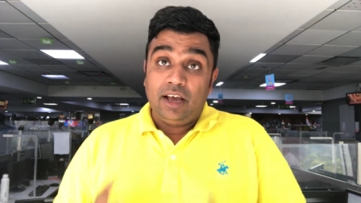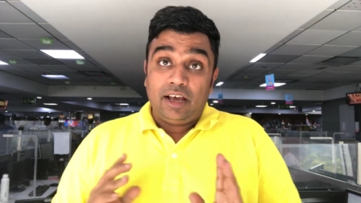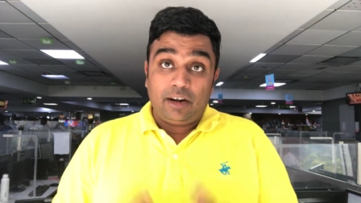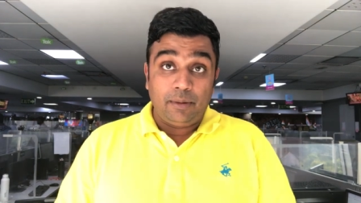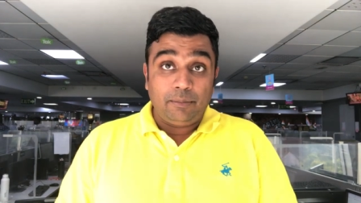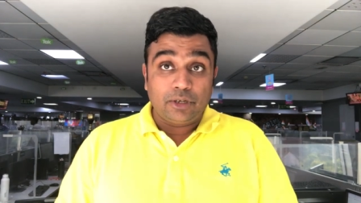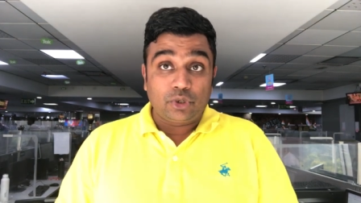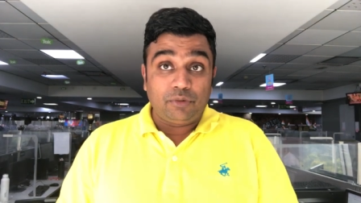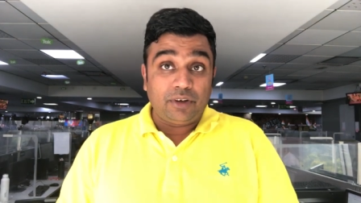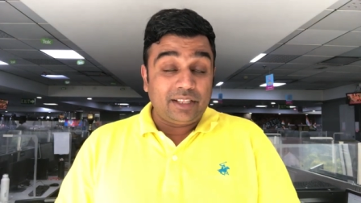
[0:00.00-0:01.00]
Remember,
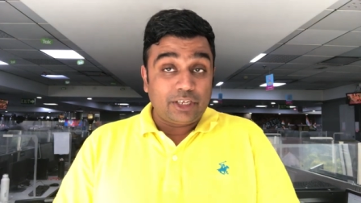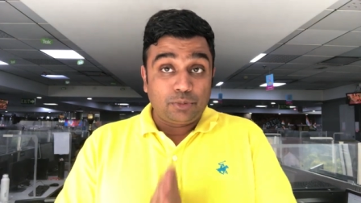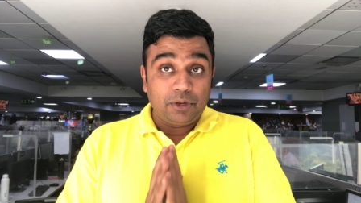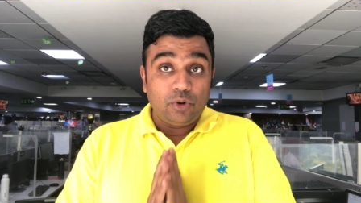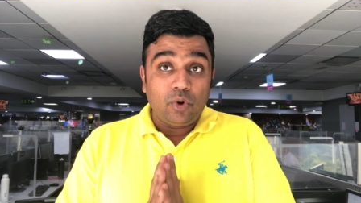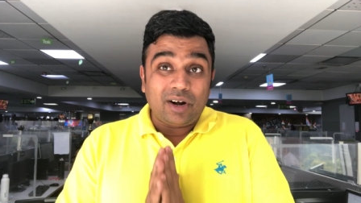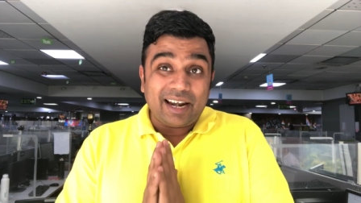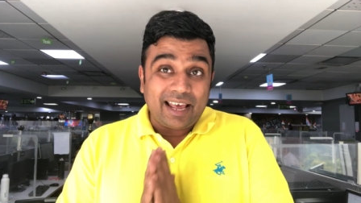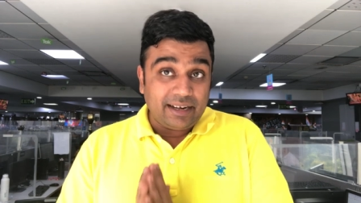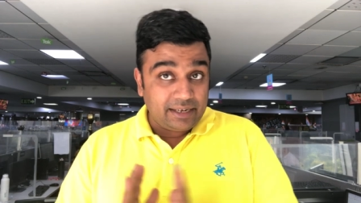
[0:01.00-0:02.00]
so far there has been no
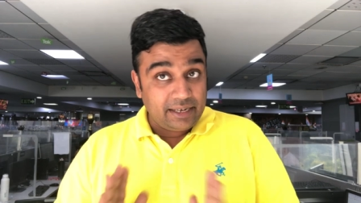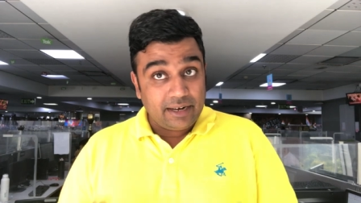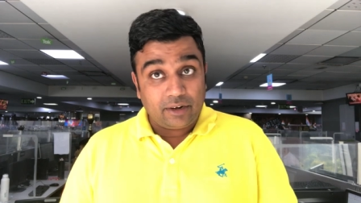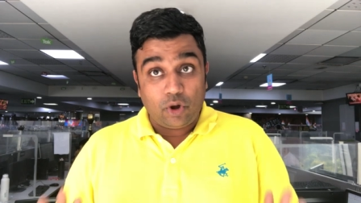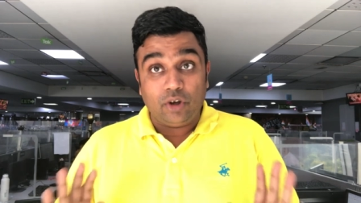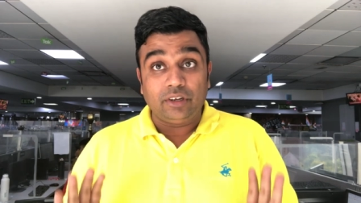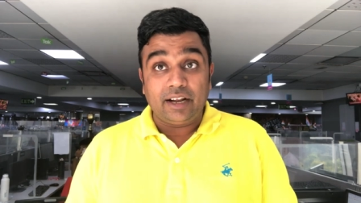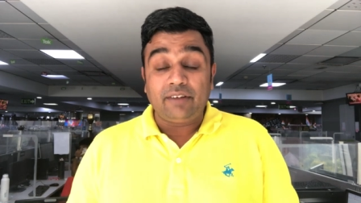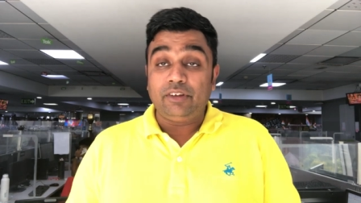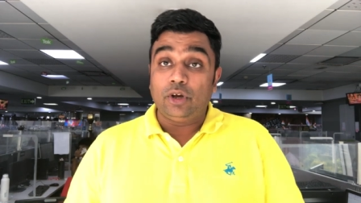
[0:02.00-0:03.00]
clarity yet on
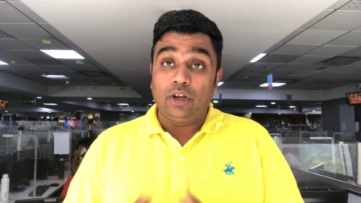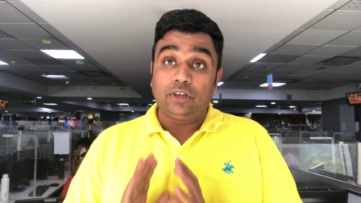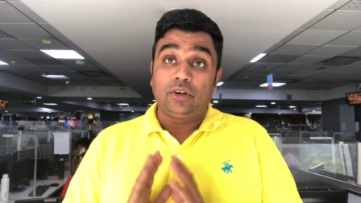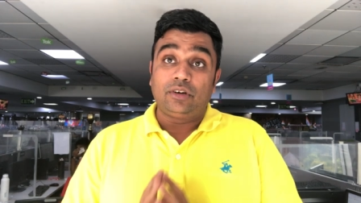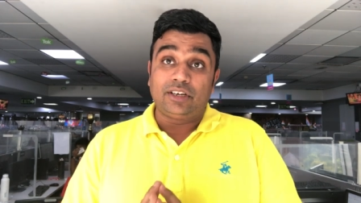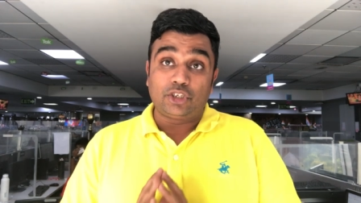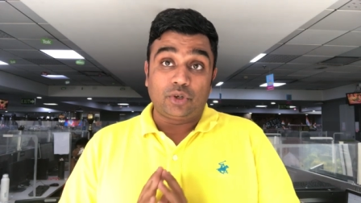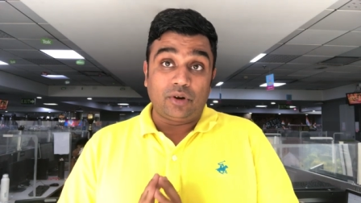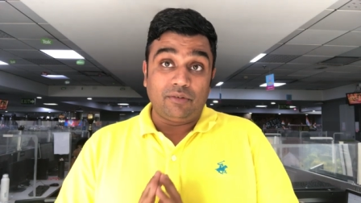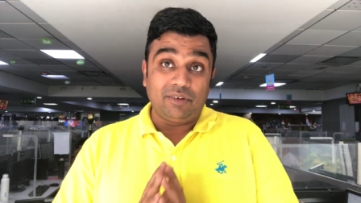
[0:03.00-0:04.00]
that. We all thought that
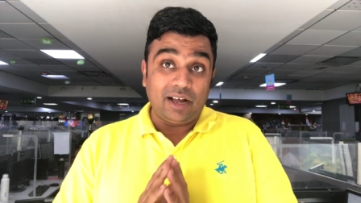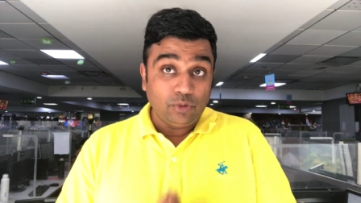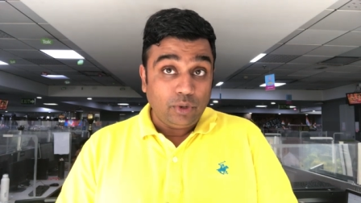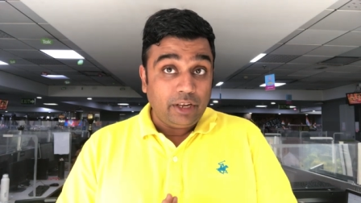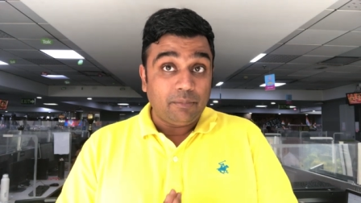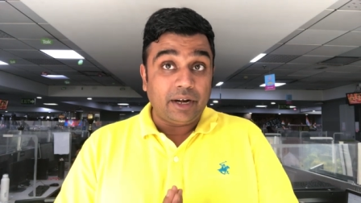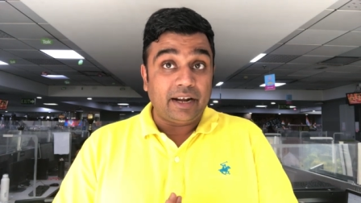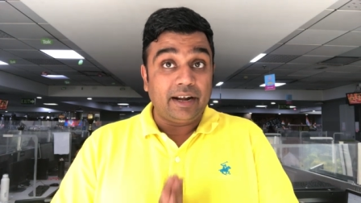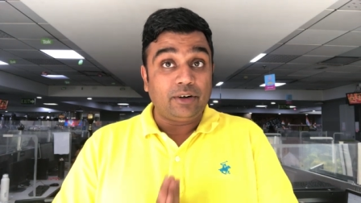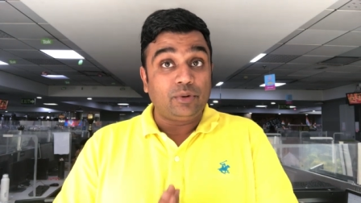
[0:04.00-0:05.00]
Sourav Ganguly might
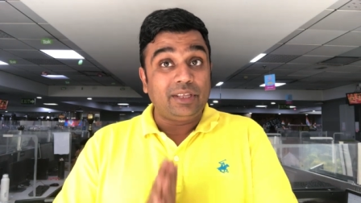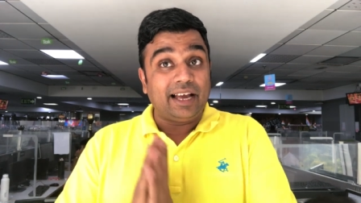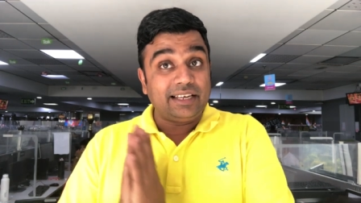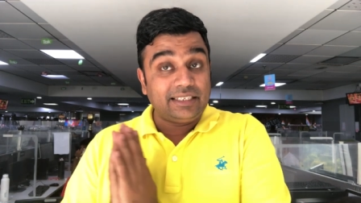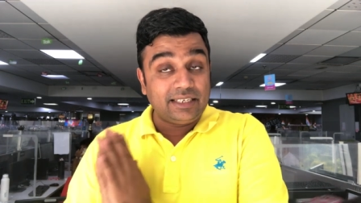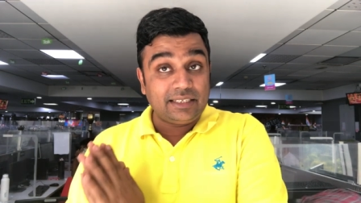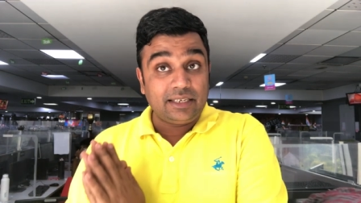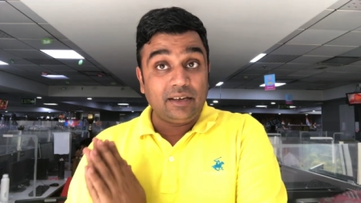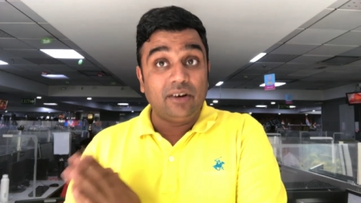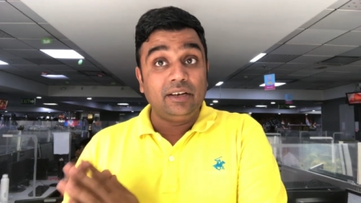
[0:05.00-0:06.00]
head to the
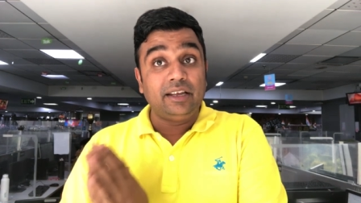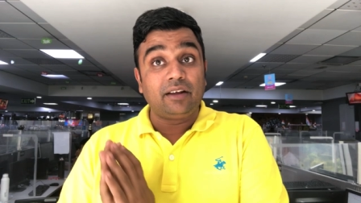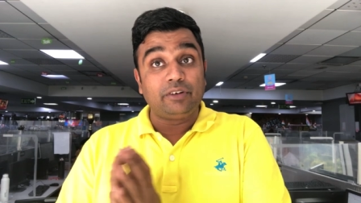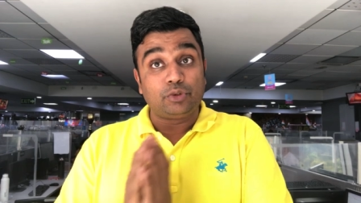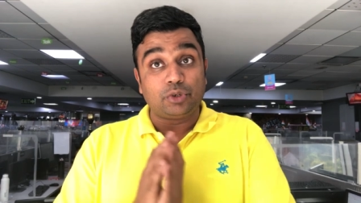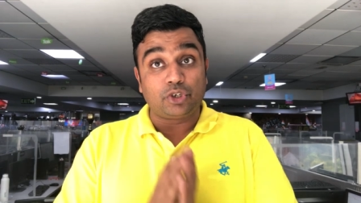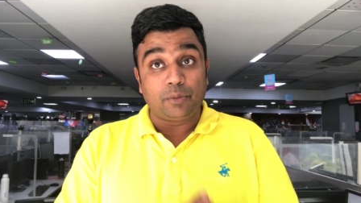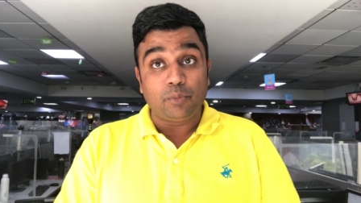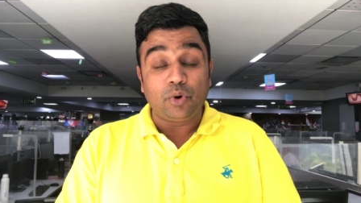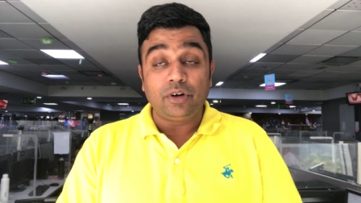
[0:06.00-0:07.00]
ICC earlier, which was
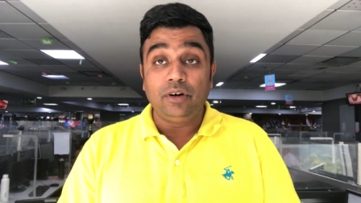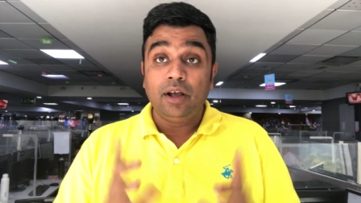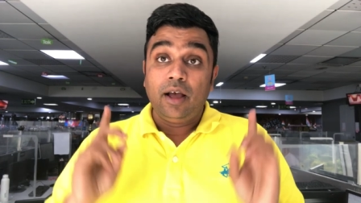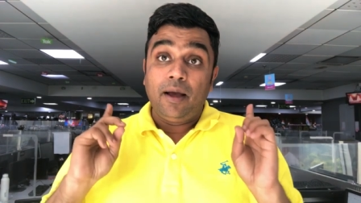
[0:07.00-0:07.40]
reported.